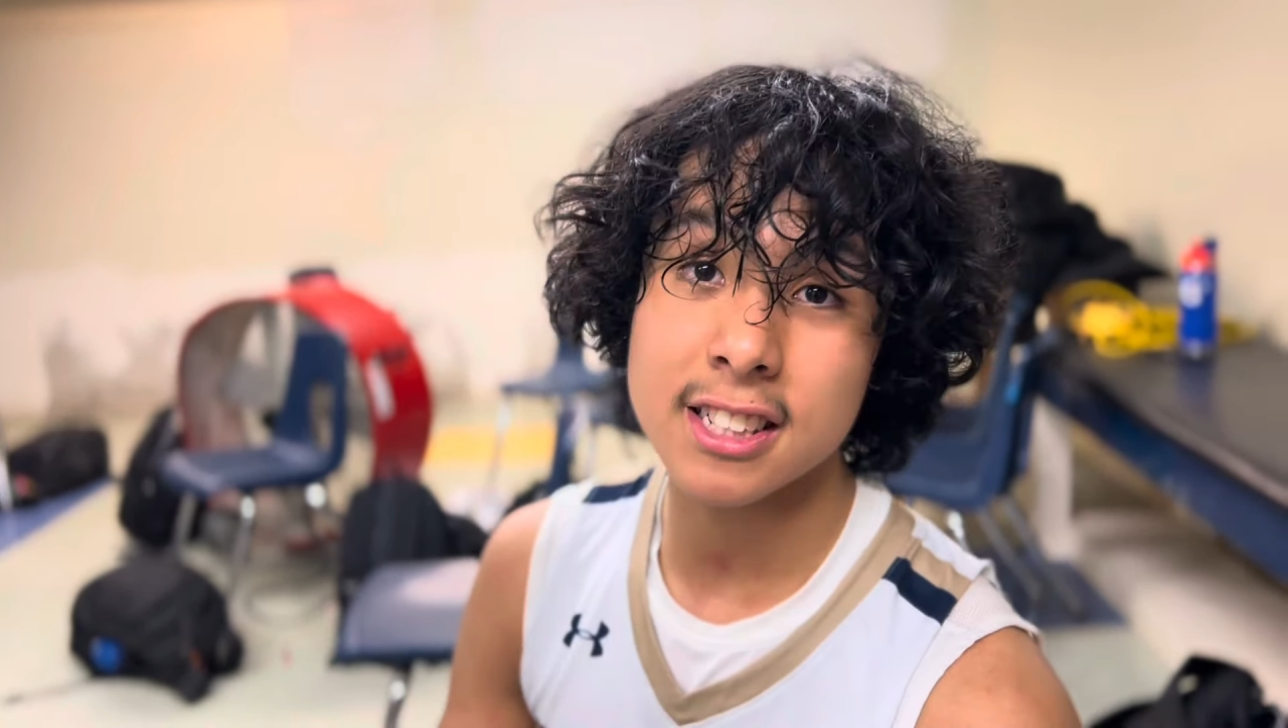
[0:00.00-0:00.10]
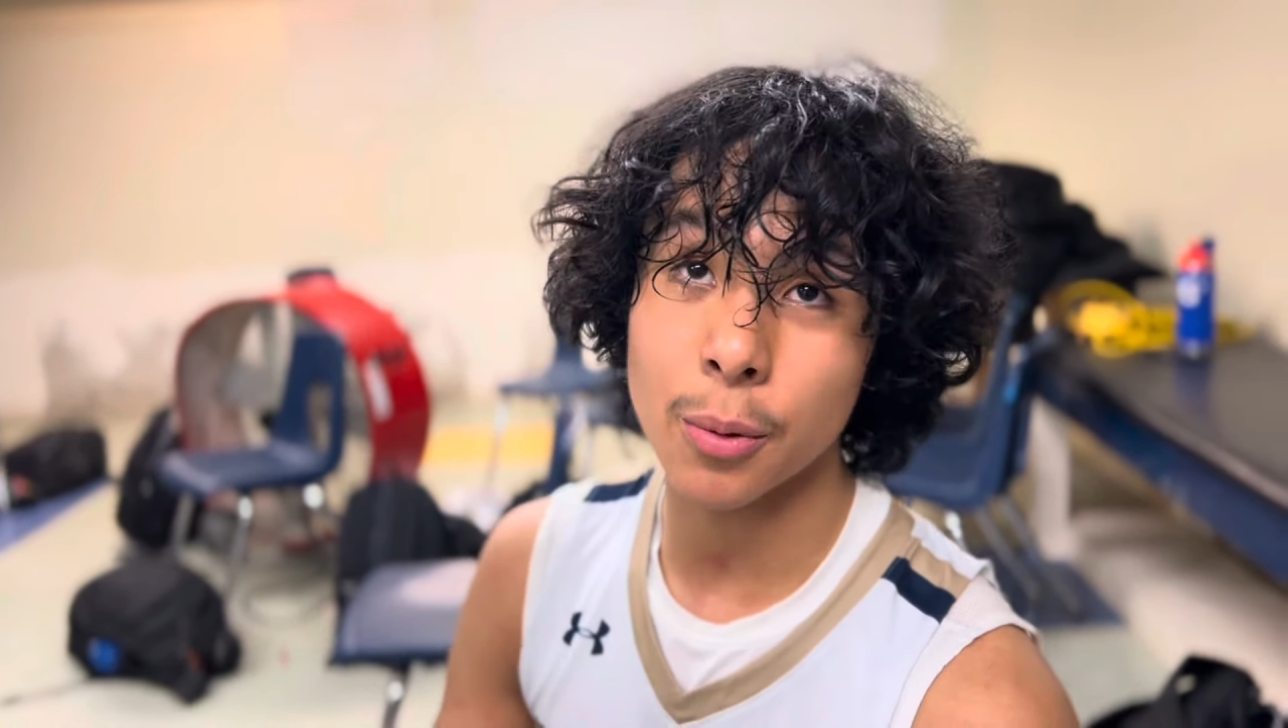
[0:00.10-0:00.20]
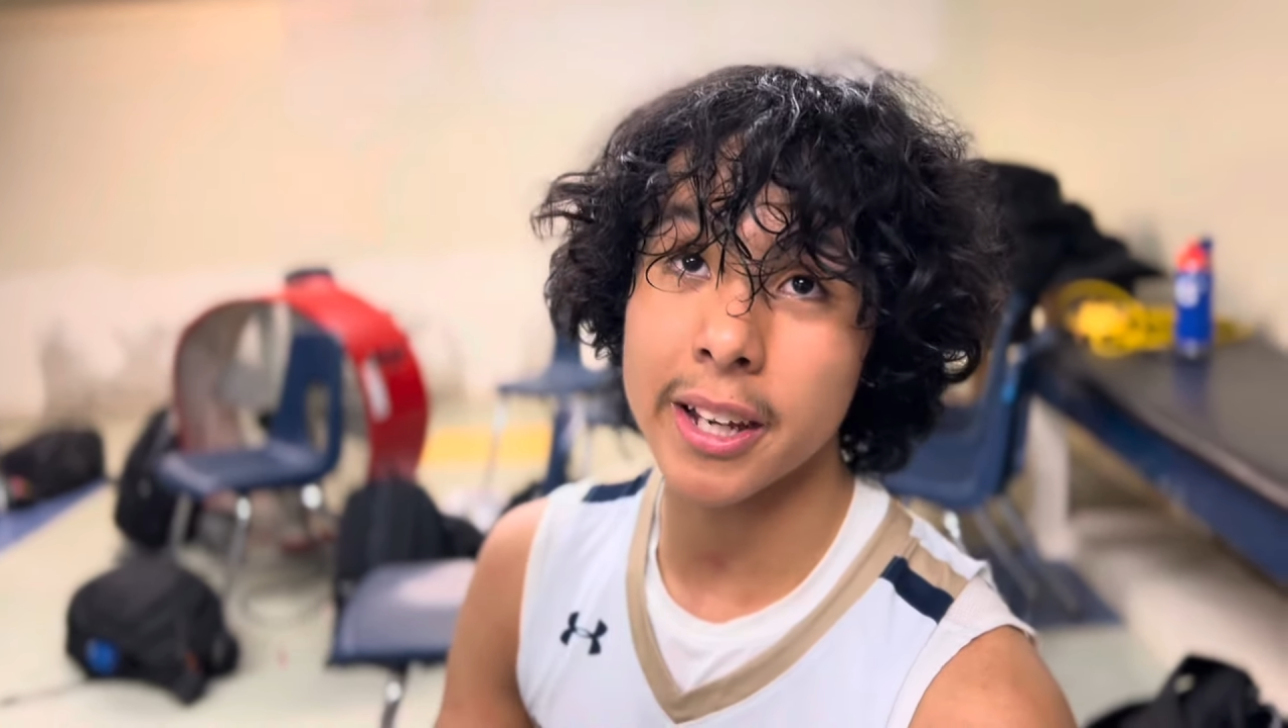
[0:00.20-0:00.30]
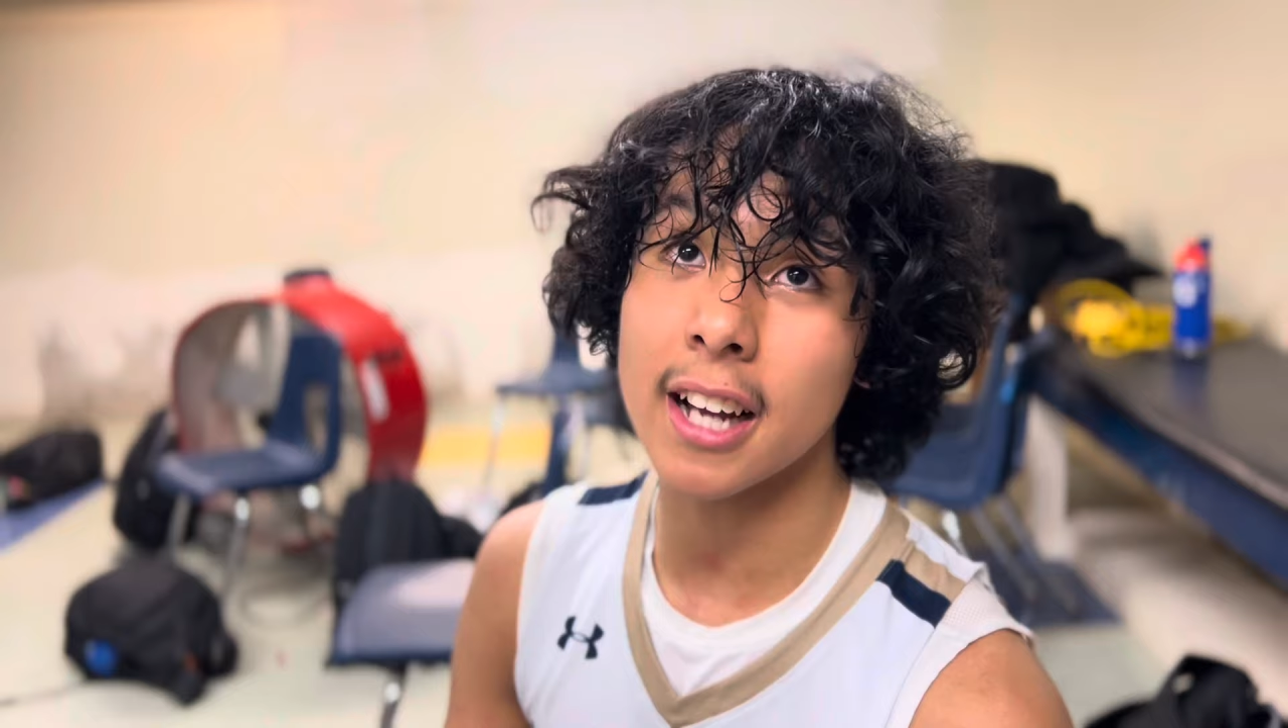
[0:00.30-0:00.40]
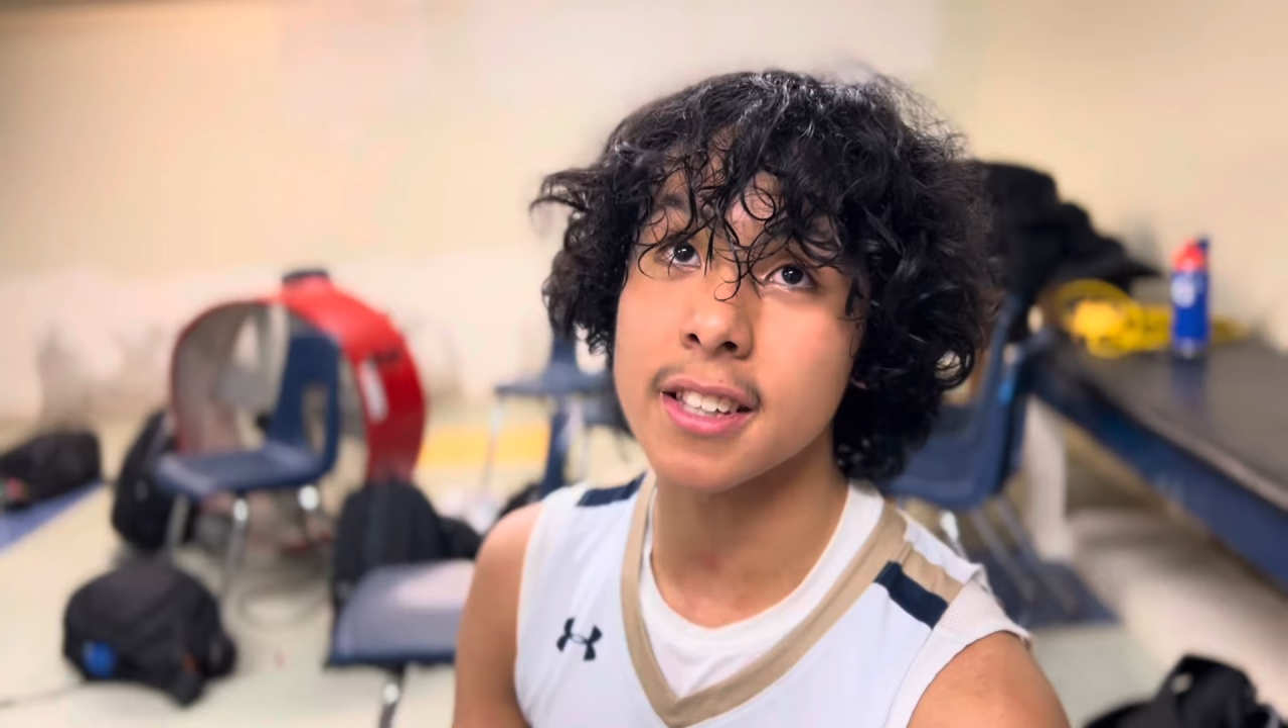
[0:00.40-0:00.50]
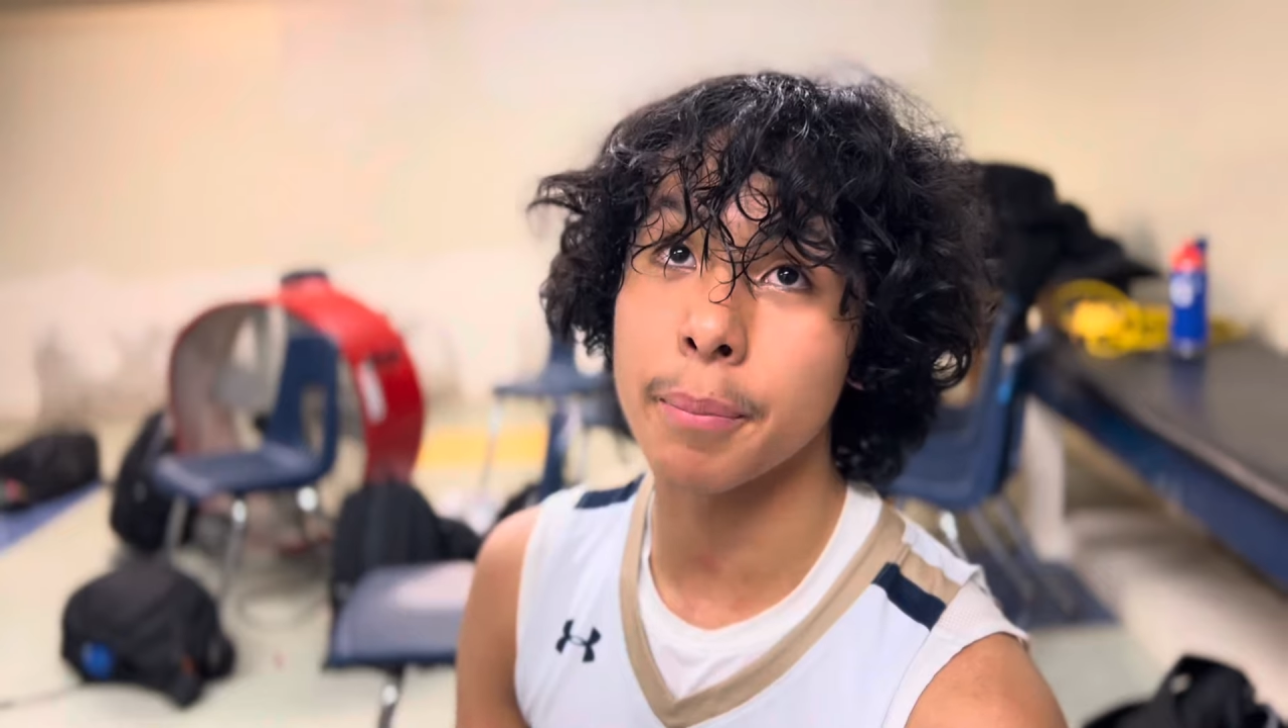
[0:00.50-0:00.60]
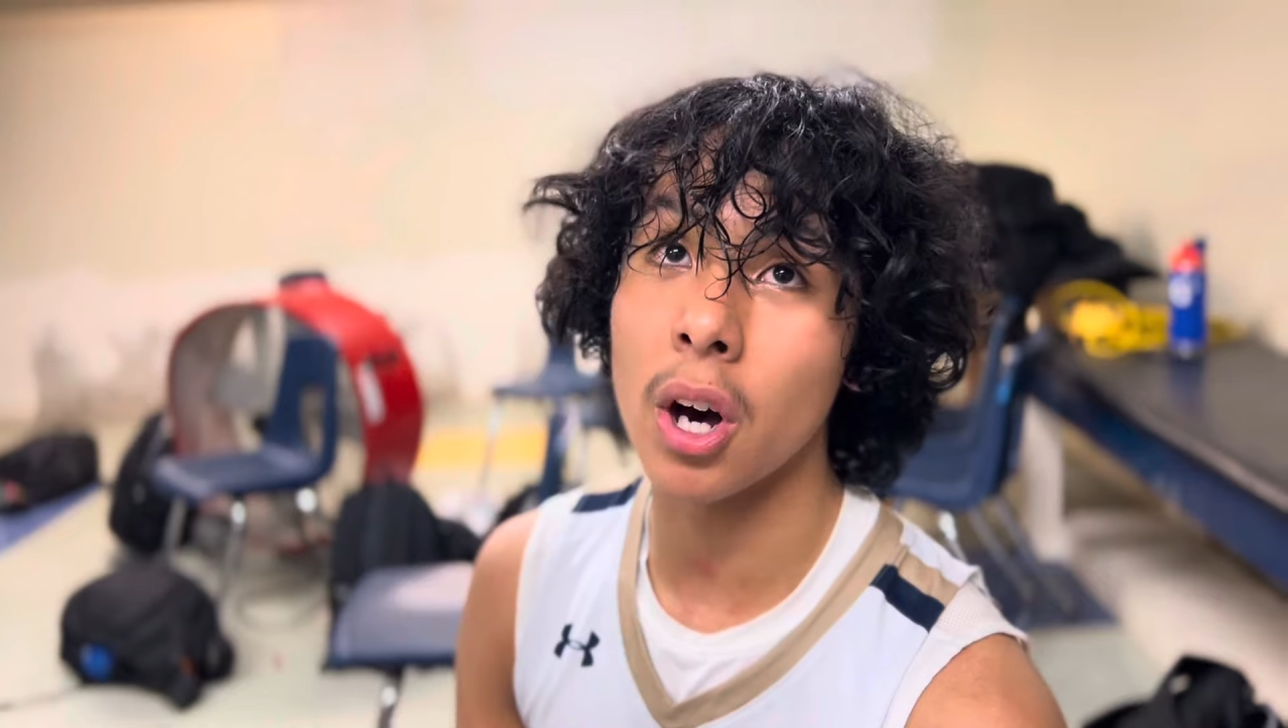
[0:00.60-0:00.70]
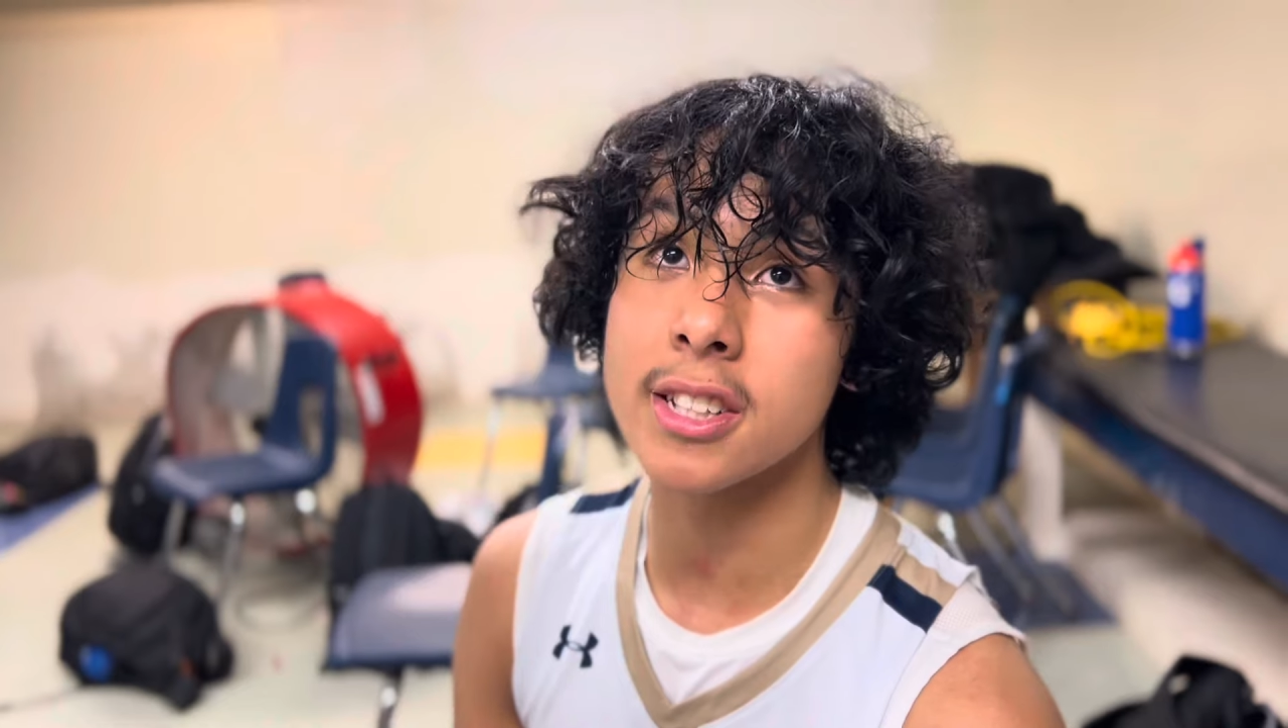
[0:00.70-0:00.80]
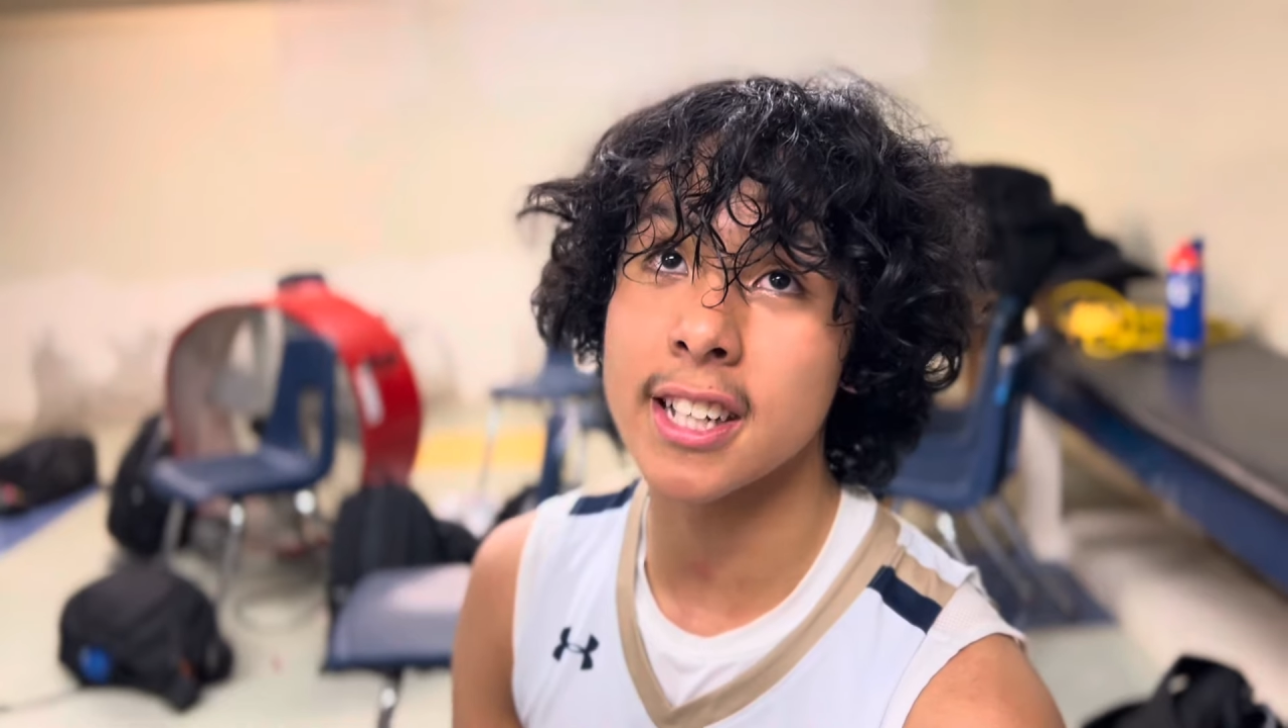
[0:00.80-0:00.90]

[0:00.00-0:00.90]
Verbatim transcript: so we got the ball to